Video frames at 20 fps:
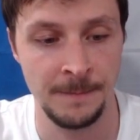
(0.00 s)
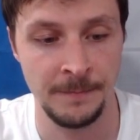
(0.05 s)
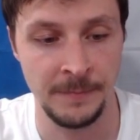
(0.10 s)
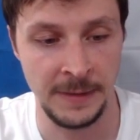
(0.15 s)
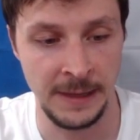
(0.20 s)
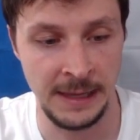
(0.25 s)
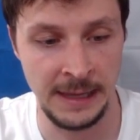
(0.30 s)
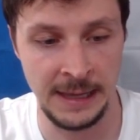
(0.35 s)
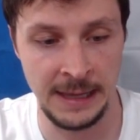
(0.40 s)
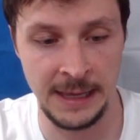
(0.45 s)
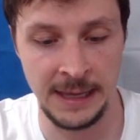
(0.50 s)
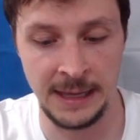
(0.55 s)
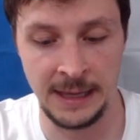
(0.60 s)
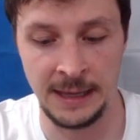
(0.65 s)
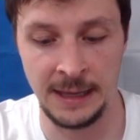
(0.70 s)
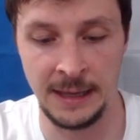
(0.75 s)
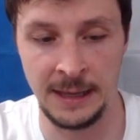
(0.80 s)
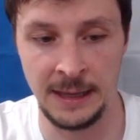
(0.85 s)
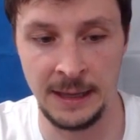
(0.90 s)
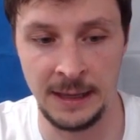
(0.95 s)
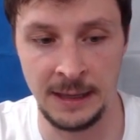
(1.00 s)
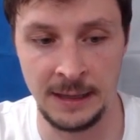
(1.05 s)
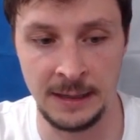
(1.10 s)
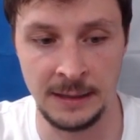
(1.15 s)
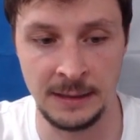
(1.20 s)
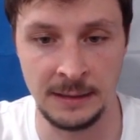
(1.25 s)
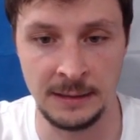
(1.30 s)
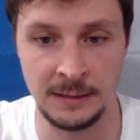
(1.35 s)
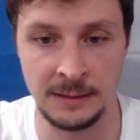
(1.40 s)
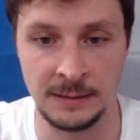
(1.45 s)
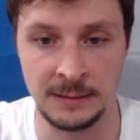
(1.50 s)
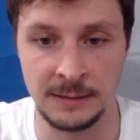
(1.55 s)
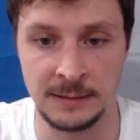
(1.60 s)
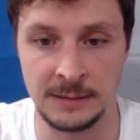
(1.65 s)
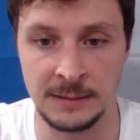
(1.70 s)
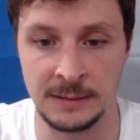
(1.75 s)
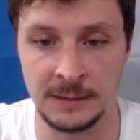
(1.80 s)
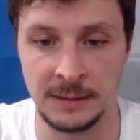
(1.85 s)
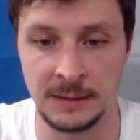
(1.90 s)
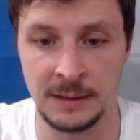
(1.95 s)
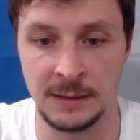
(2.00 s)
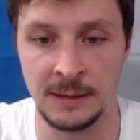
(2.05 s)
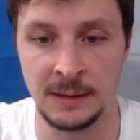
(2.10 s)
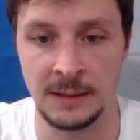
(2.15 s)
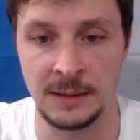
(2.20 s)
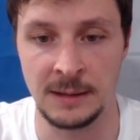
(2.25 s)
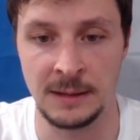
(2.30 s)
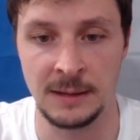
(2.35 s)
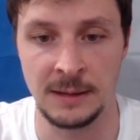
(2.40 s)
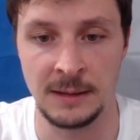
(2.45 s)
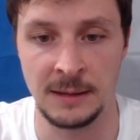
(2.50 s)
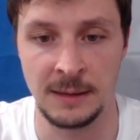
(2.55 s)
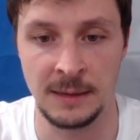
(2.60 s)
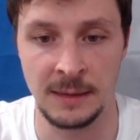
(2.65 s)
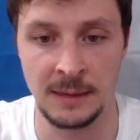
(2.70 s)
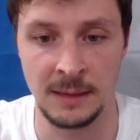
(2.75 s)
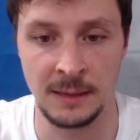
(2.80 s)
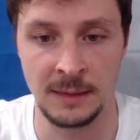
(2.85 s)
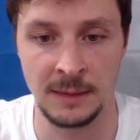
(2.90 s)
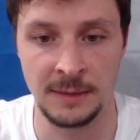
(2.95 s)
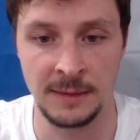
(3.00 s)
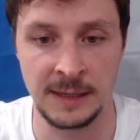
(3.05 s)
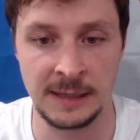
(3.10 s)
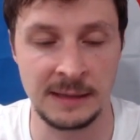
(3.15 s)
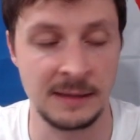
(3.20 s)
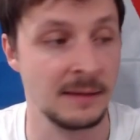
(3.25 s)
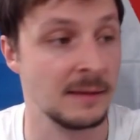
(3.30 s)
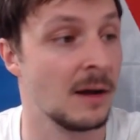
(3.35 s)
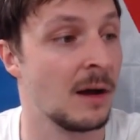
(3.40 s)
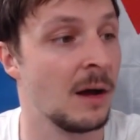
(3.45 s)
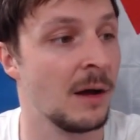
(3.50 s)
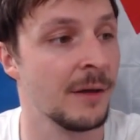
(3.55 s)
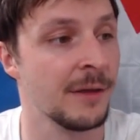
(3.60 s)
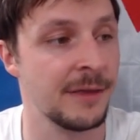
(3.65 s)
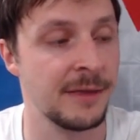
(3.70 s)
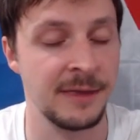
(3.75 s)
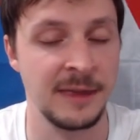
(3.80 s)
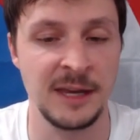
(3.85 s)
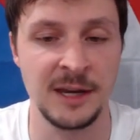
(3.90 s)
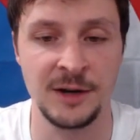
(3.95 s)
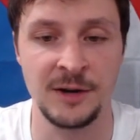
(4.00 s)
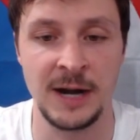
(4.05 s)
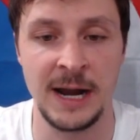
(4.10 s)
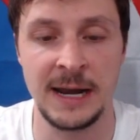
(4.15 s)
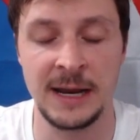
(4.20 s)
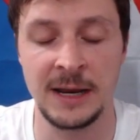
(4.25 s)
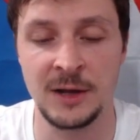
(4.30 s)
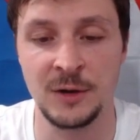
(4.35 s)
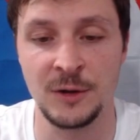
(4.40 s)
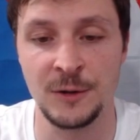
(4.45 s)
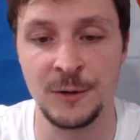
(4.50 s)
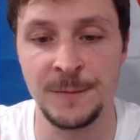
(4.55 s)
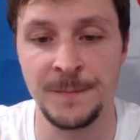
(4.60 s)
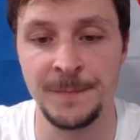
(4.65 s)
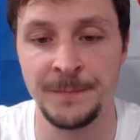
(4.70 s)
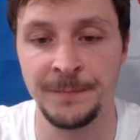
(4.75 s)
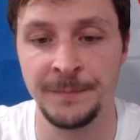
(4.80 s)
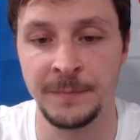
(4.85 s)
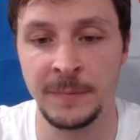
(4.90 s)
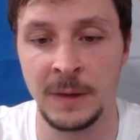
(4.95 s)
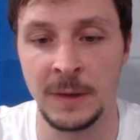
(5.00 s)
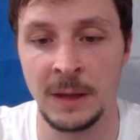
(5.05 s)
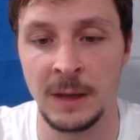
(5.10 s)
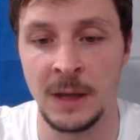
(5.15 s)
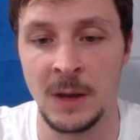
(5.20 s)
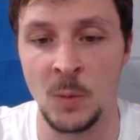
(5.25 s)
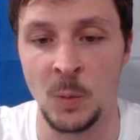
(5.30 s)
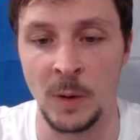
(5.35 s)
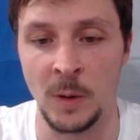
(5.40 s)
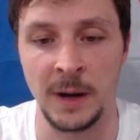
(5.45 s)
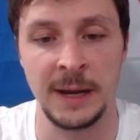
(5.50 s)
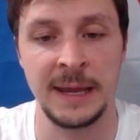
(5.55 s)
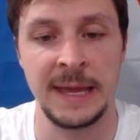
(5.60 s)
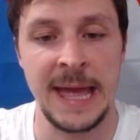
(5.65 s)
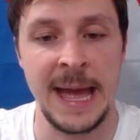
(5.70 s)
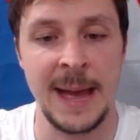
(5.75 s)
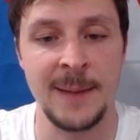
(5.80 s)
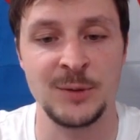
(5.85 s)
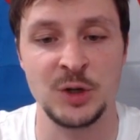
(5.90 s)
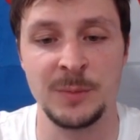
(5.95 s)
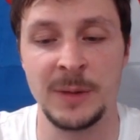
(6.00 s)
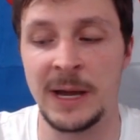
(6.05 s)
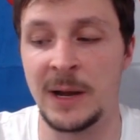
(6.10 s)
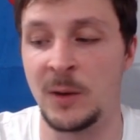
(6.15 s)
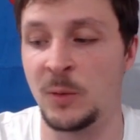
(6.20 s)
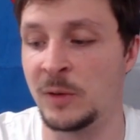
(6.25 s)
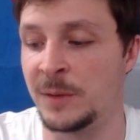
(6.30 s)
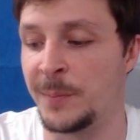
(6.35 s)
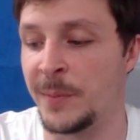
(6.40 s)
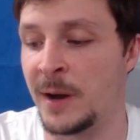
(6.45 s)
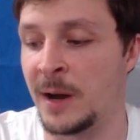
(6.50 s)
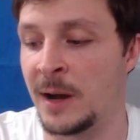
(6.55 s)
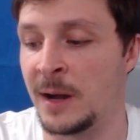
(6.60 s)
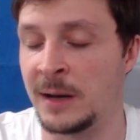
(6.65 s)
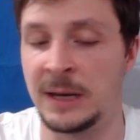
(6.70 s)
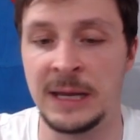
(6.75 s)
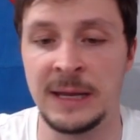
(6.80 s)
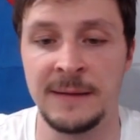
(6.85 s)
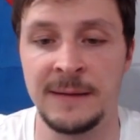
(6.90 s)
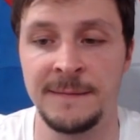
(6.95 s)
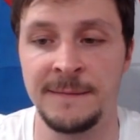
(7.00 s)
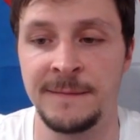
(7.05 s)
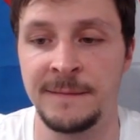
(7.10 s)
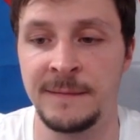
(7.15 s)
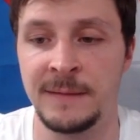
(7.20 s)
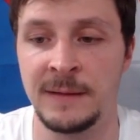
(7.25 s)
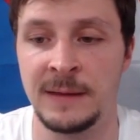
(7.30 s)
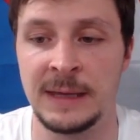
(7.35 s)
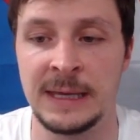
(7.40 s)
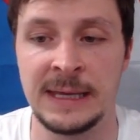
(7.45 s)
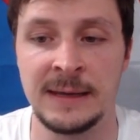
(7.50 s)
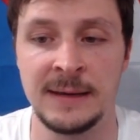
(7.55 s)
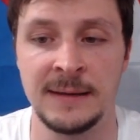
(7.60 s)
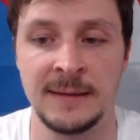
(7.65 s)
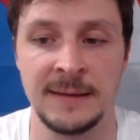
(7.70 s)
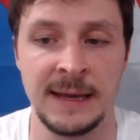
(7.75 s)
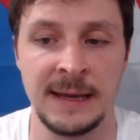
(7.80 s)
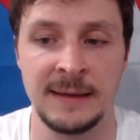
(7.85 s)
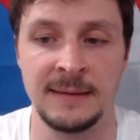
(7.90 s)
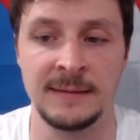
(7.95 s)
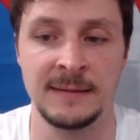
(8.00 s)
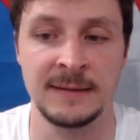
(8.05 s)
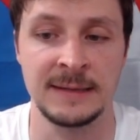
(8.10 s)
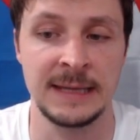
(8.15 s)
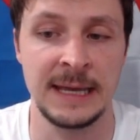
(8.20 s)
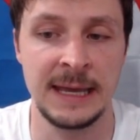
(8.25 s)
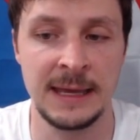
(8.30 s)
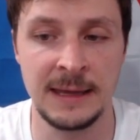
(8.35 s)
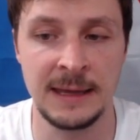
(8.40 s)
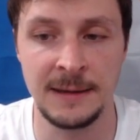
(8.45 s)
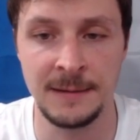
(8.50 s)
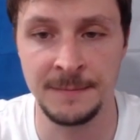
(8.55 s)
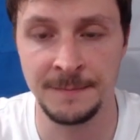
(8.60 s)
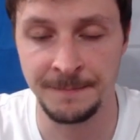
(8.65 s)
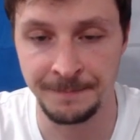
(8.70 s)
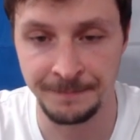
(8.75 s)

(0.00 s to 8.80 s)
And this is all theoretical. We're going to capture back with the pawn if he decides to take it.